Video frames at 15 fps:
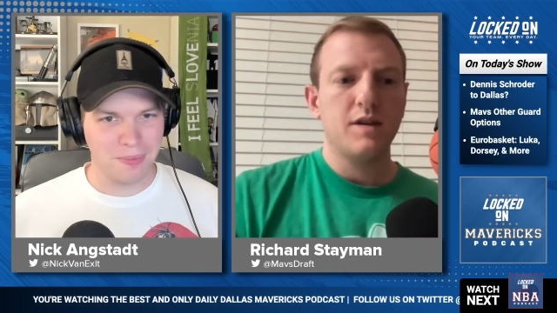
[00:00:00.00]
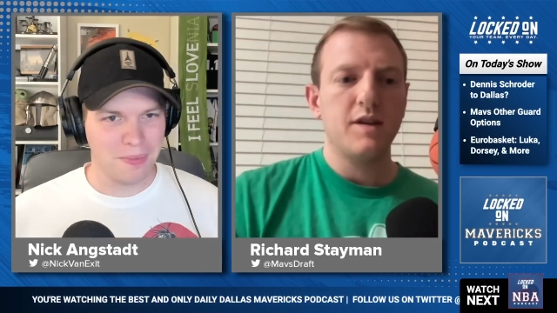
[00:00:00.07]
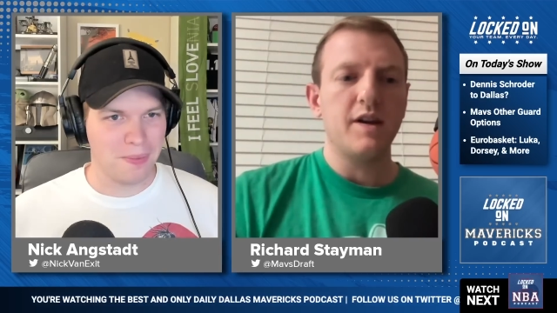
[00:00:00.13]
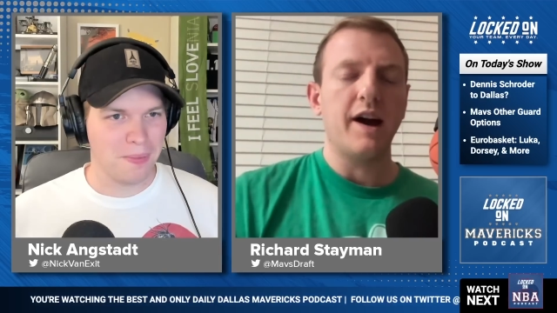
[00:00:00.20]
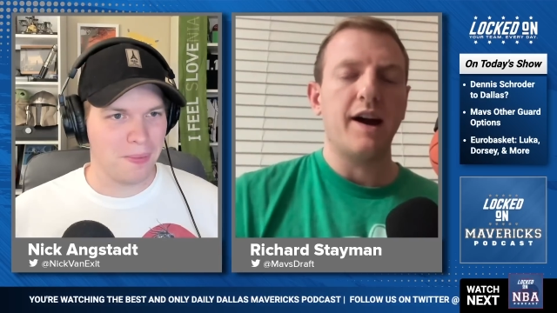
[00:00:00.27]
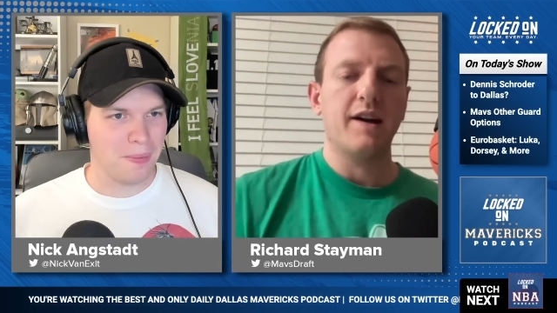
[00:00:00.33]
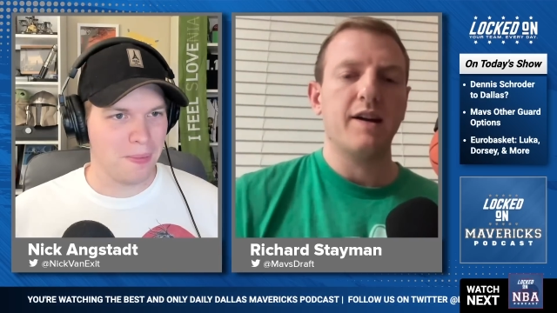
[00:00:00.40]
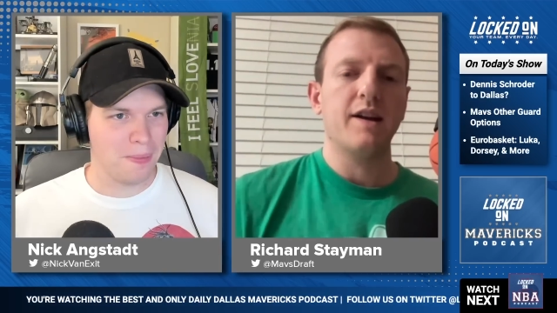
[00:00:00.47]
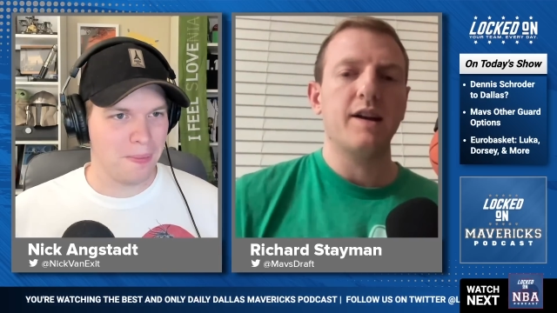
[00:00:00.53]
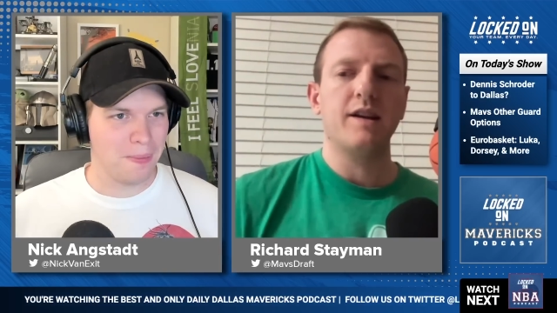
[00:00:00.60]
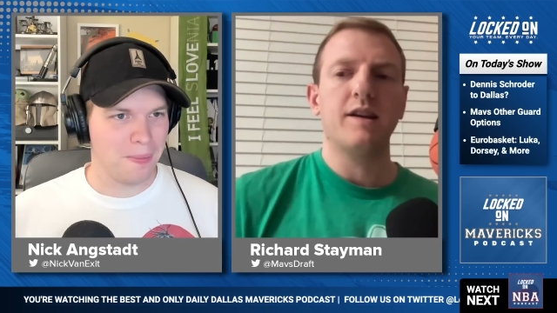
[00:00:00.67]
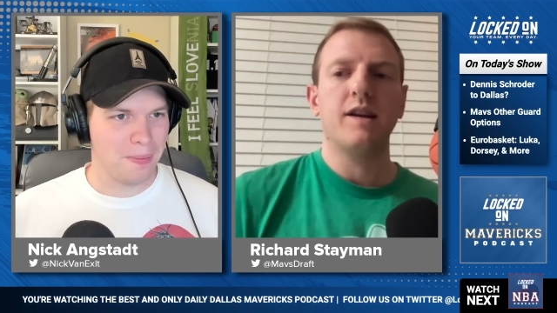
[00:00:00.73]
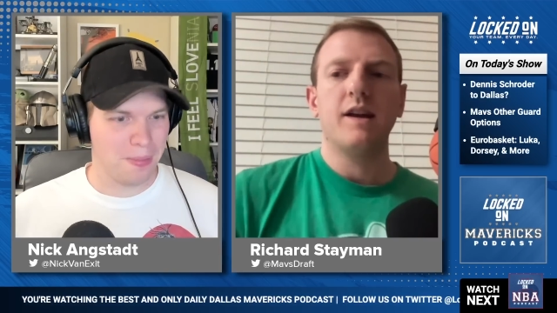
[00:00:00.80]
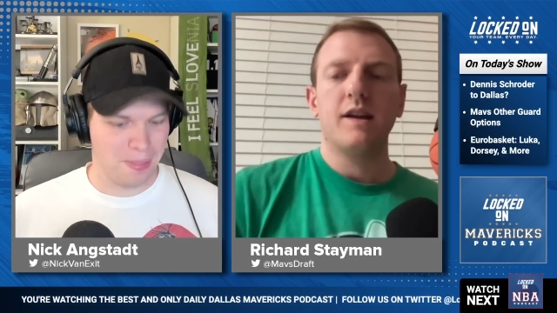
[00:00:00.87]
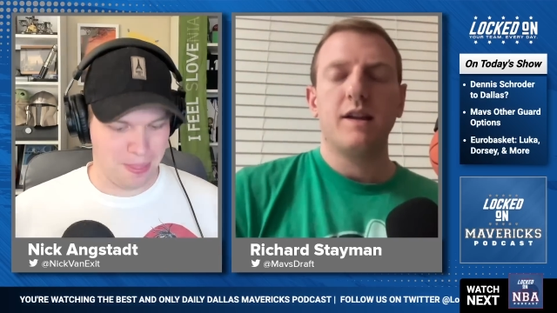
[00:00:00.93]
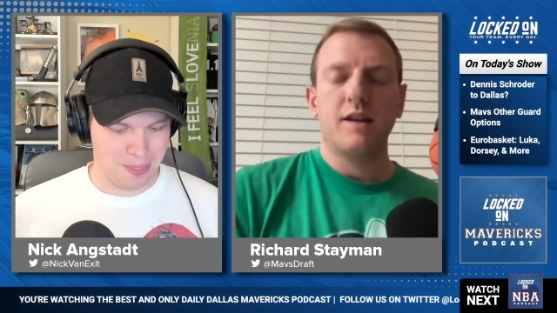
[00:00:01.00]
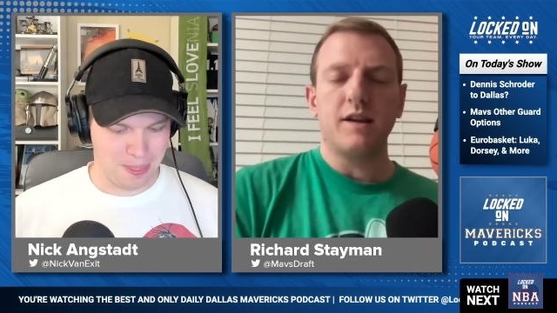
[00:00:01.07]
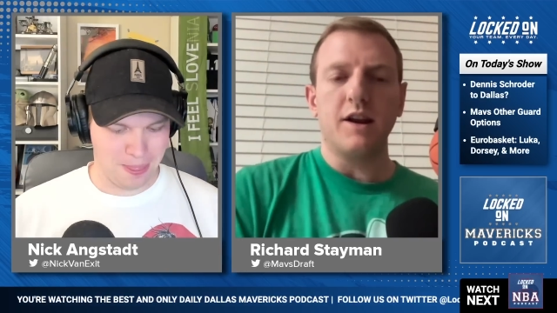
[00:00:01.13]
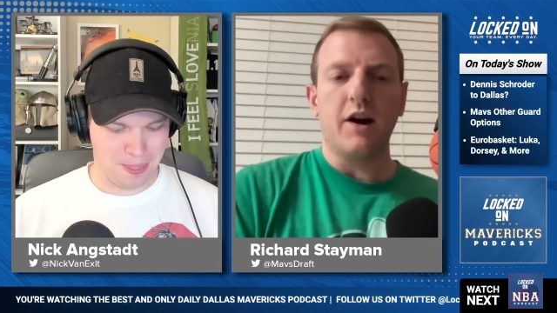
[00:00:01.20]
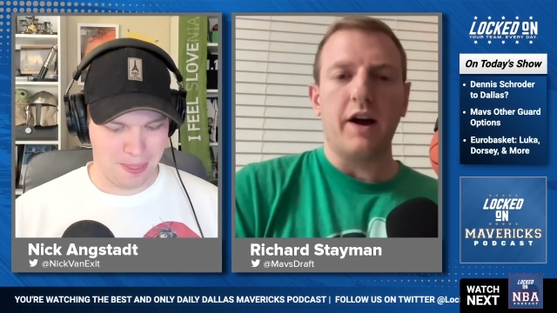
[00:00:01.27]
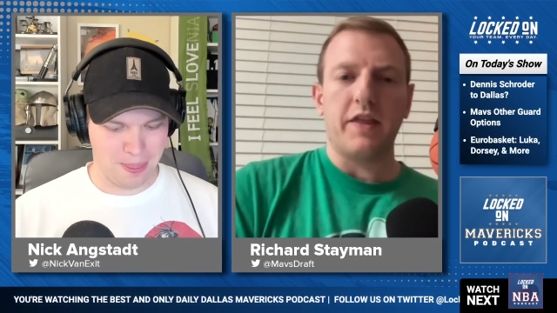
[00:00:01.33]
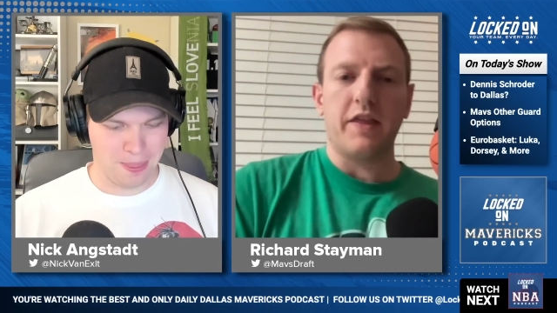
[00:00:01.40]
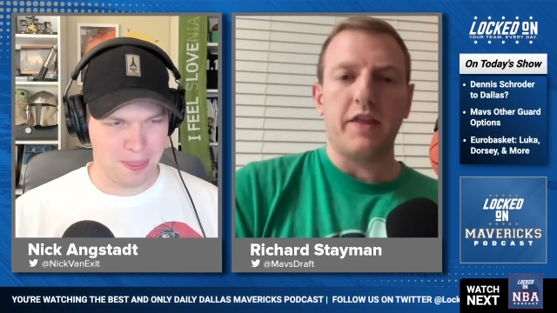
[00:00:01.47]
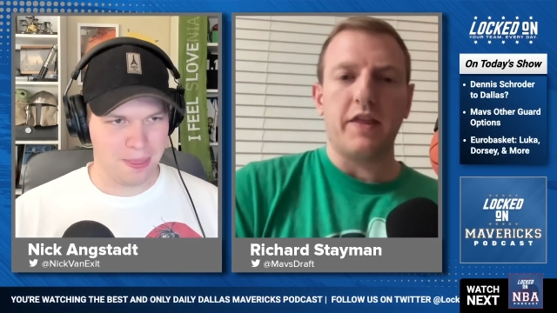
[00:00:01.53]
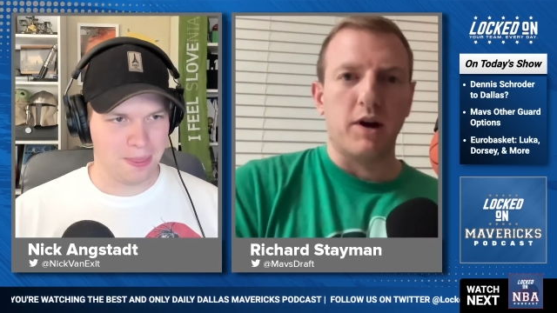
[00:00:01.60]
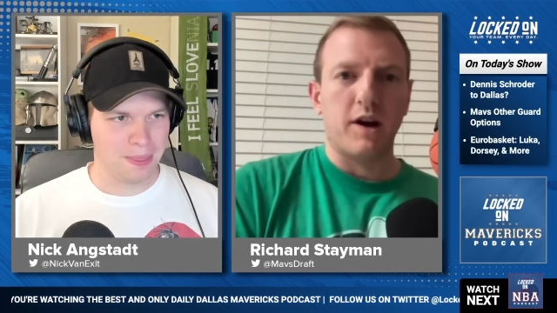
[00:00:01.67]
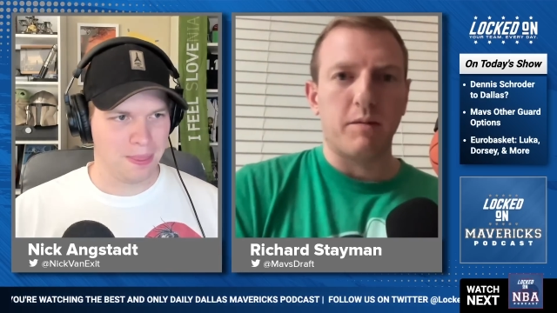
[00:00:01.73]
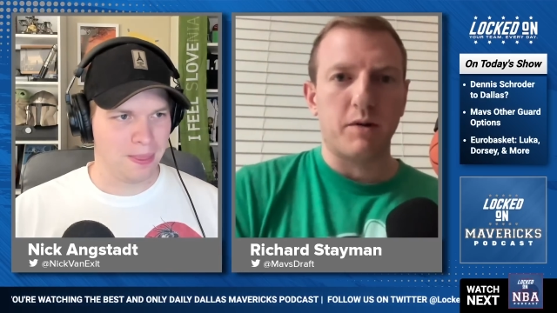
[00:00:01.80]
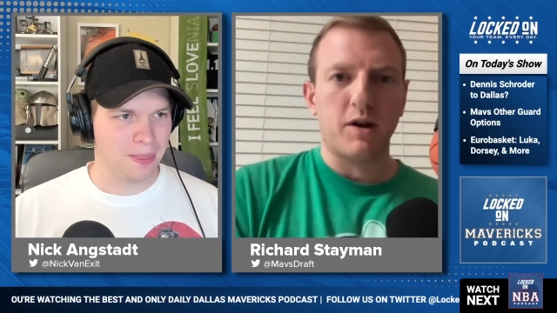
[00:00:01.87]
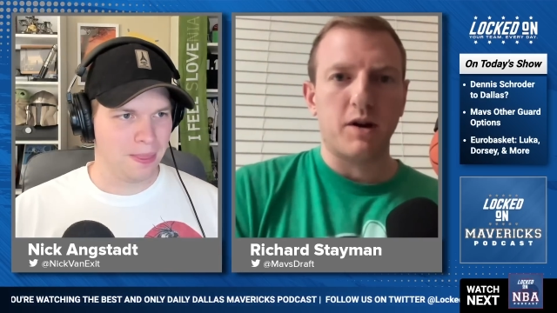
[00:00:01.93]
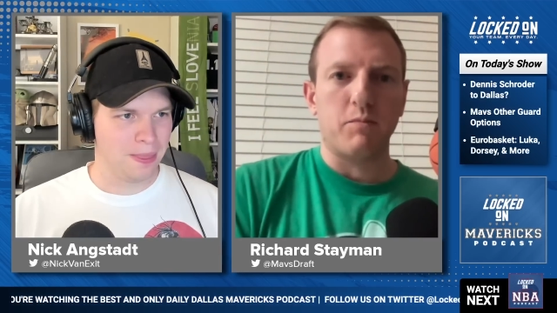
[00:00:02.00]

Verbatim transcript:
Speaker 1: Yeah, and you know, I think you bring up a